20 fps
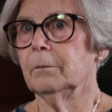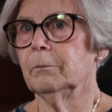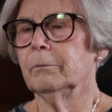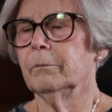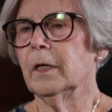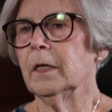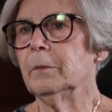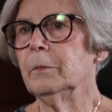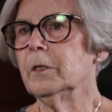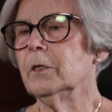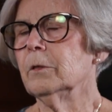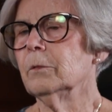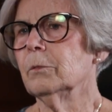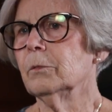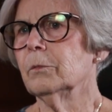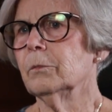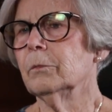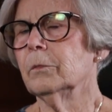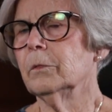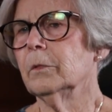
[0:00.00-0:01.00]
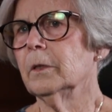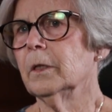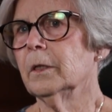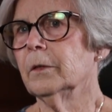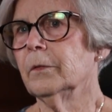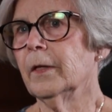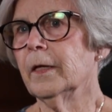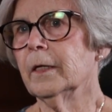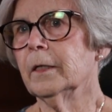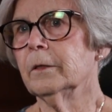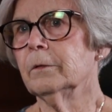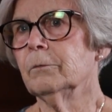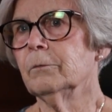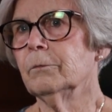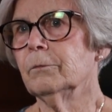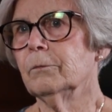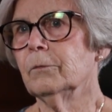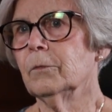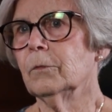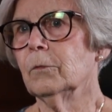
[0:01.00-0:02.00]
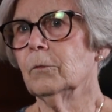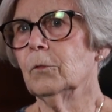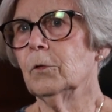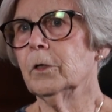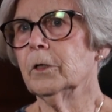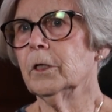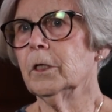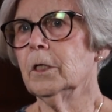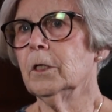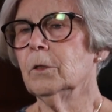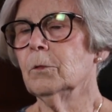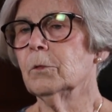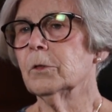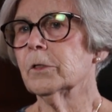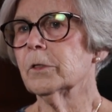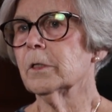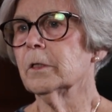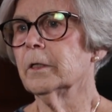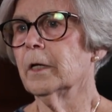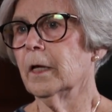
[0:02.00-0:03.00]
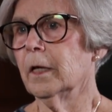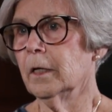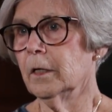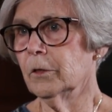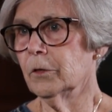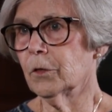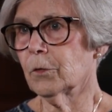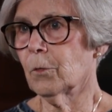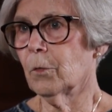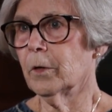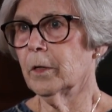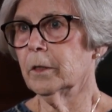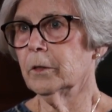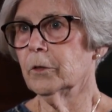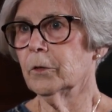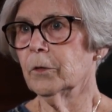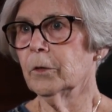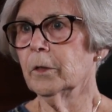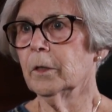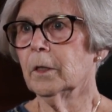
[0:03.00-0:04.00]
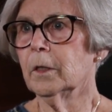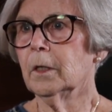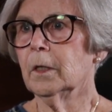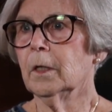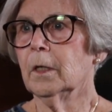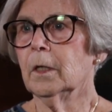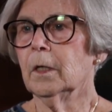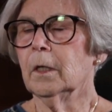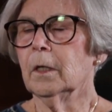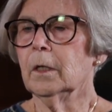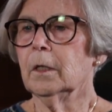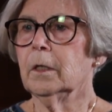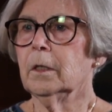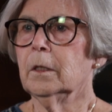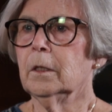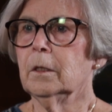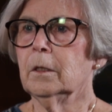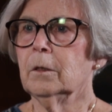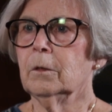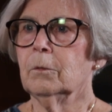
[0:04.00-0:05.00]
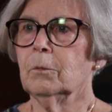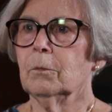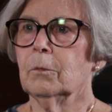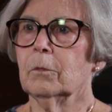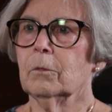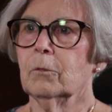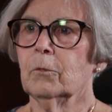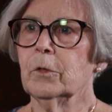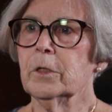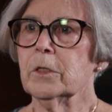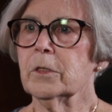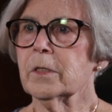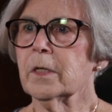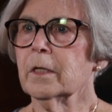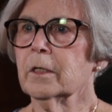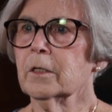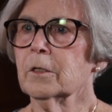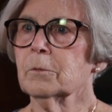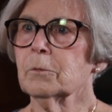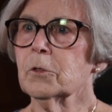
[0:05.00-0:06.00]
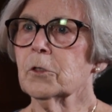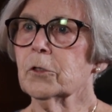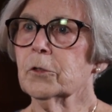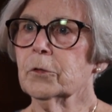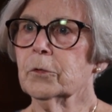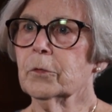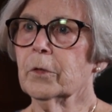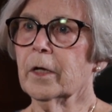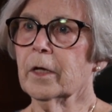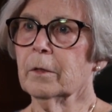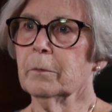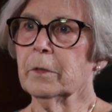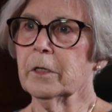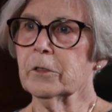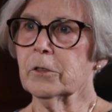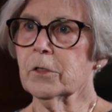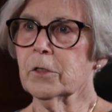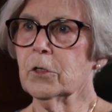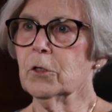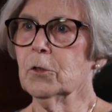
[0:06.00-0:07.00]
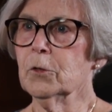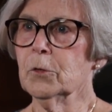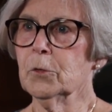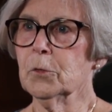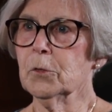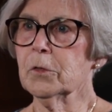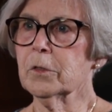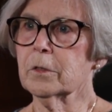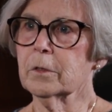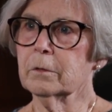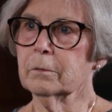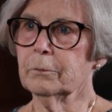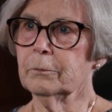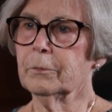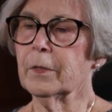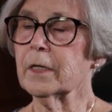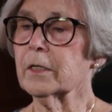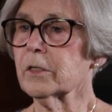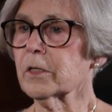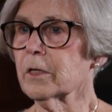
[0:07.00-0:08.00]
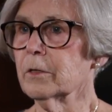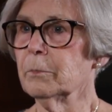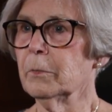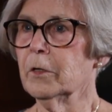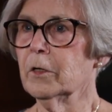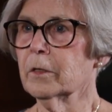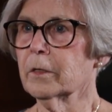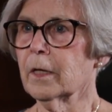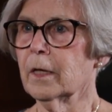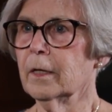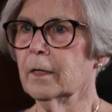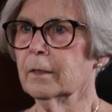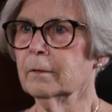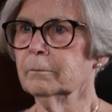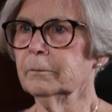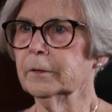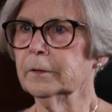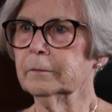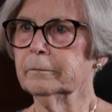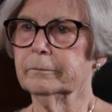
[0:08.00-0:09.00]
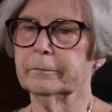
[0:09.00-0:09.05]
Maybe. And then when he was an eighth grader, we sent him to MSU's basketball camp.